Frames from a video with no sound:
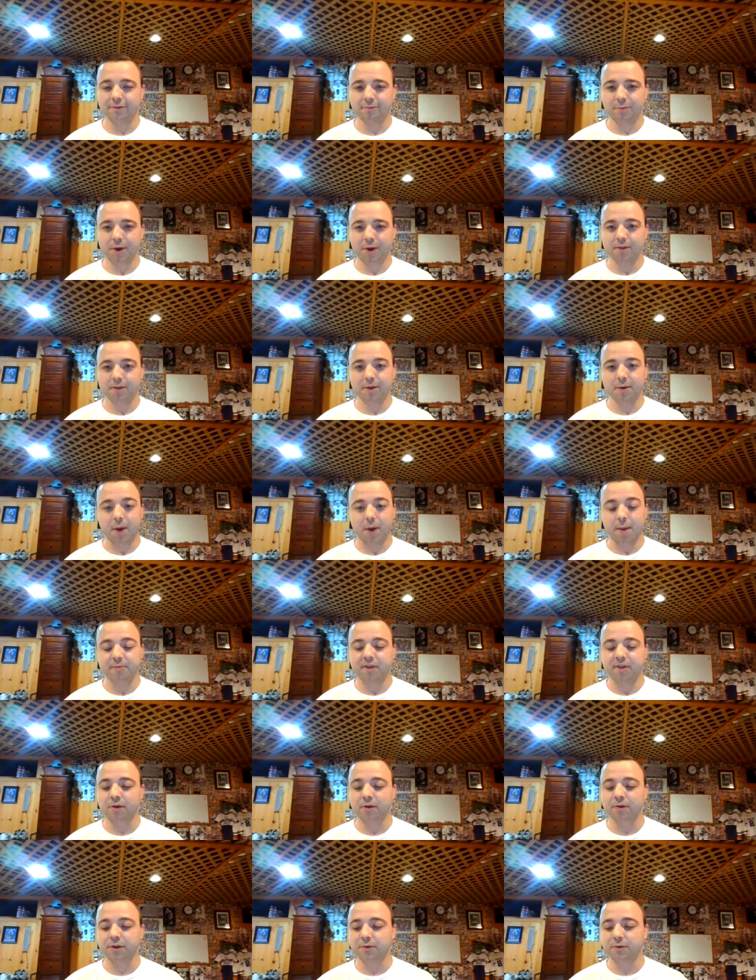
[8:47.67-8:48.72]
But I'm
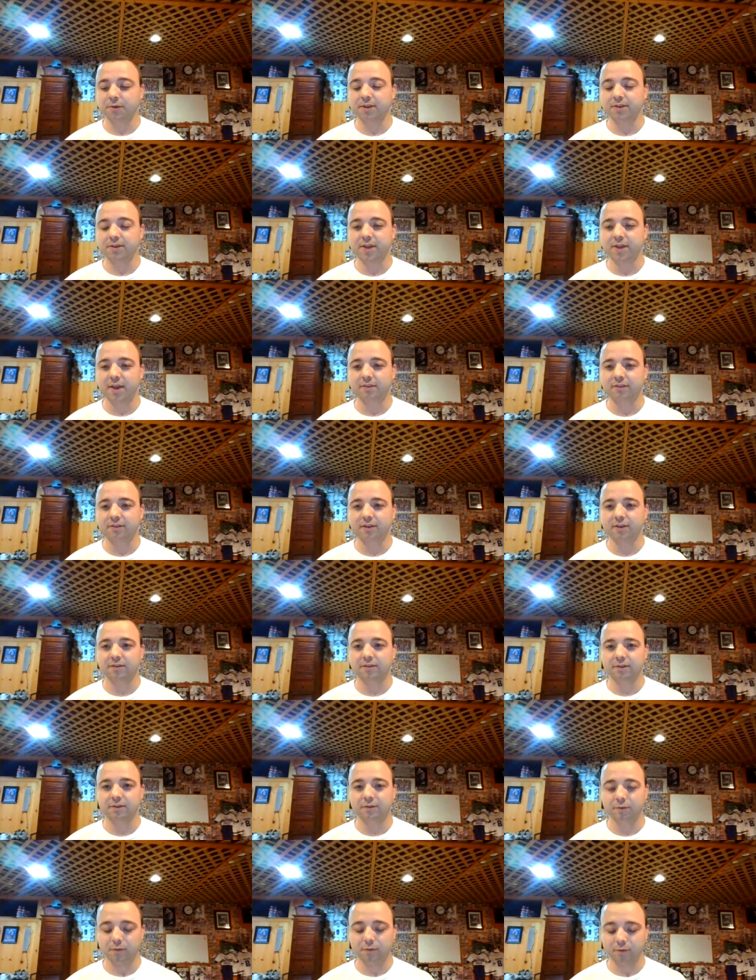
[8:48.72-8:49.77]
telling you, in these next
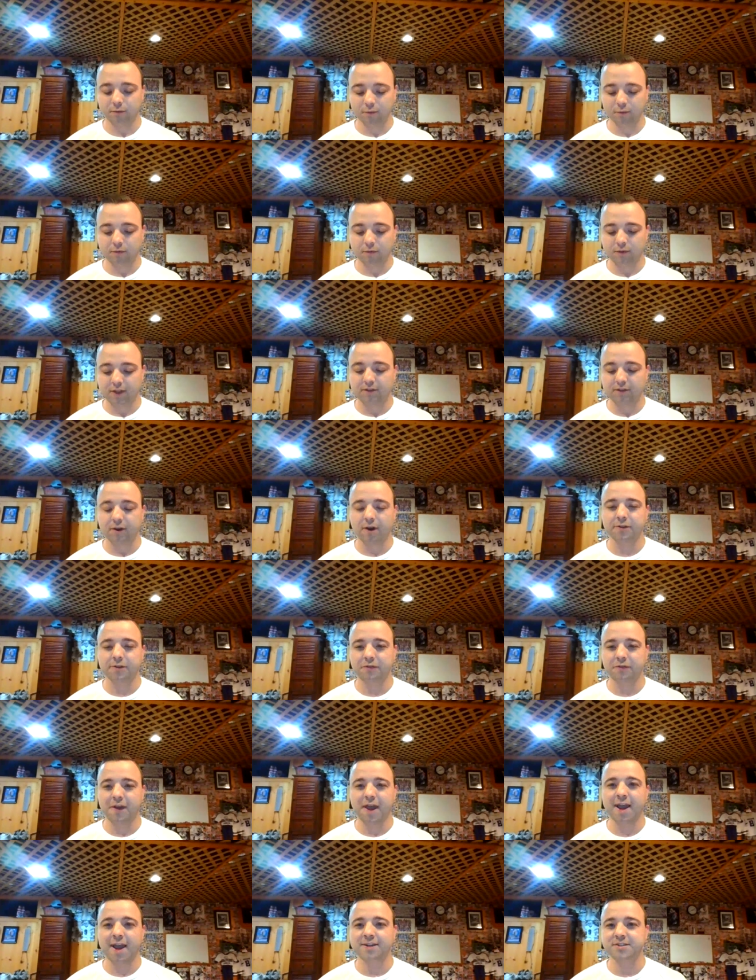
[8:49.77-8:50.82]
seasons, these
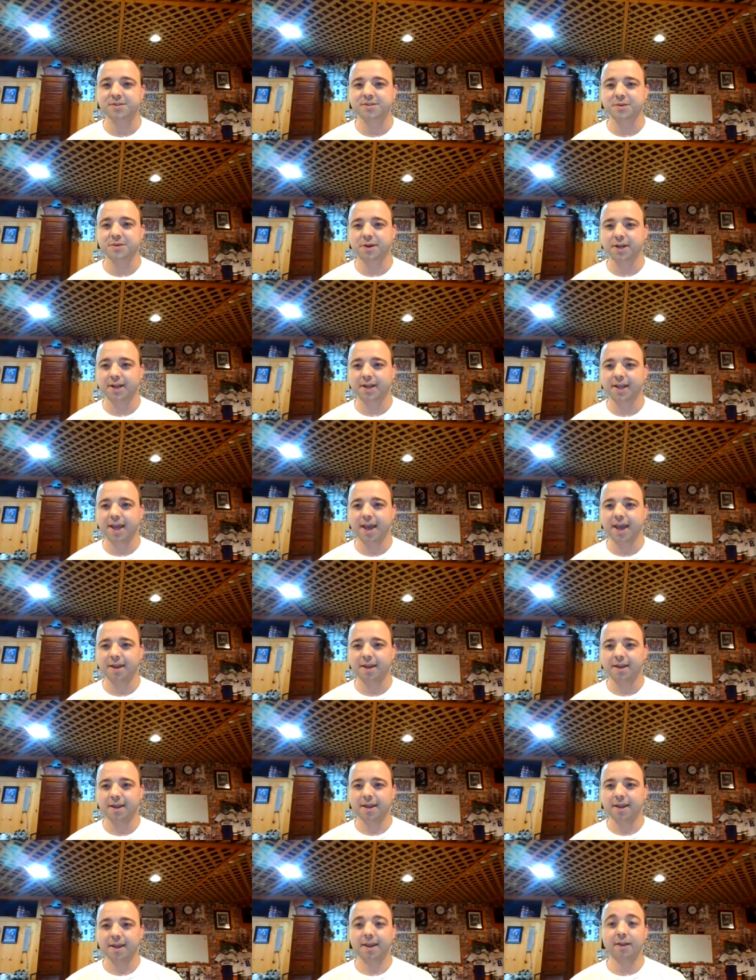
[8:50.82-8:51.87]
other factions are going to
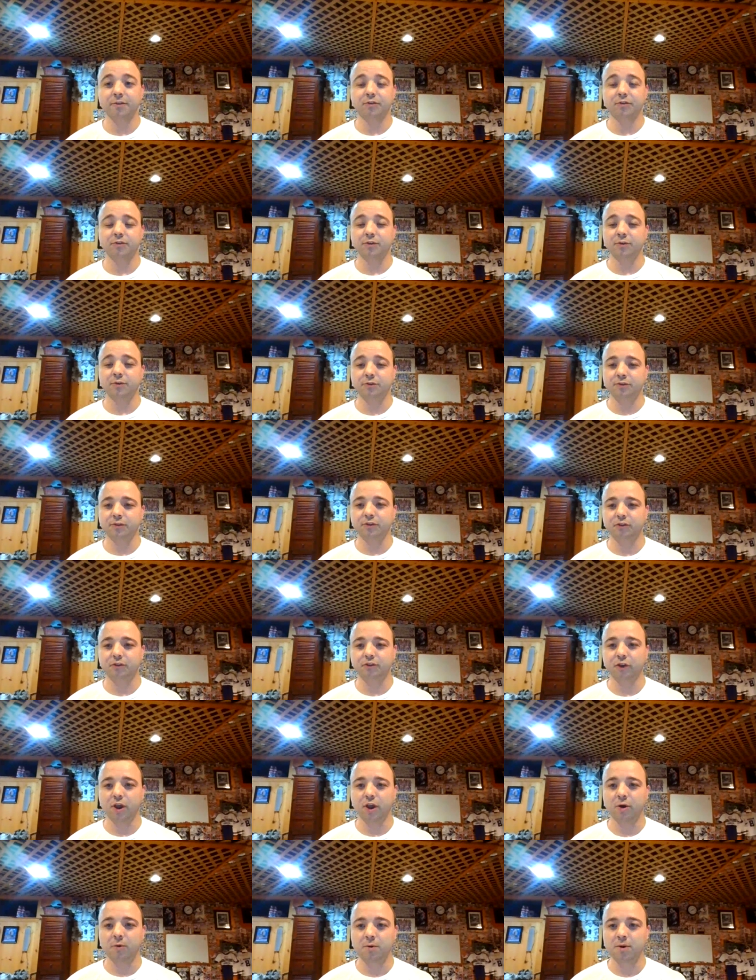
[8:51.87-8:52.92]
get introduced to the
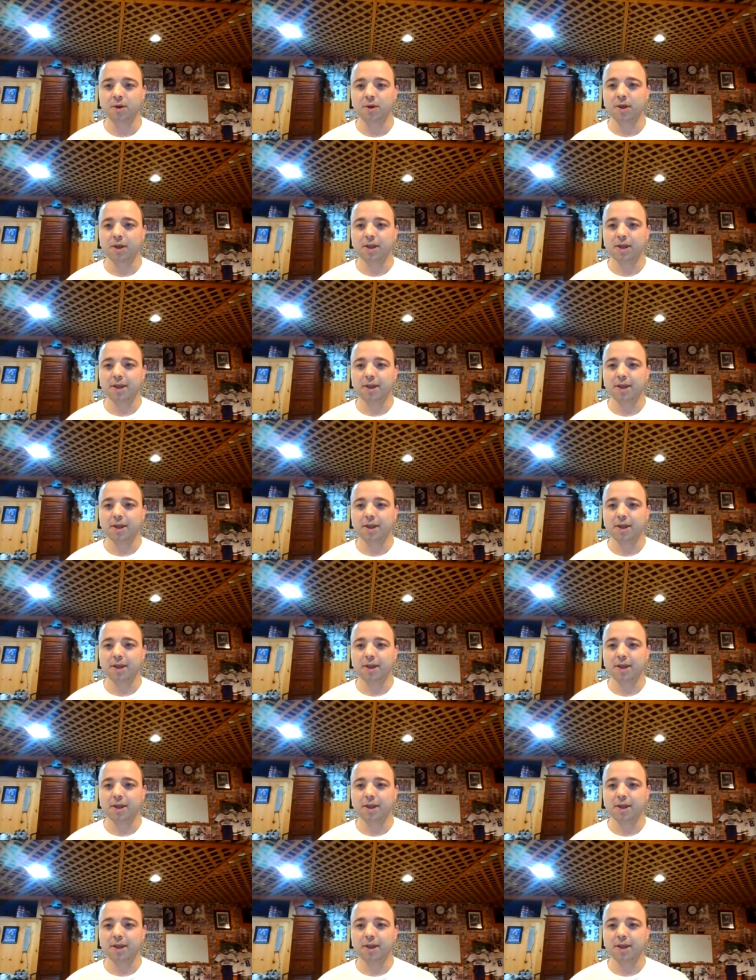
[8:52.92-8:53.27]
show,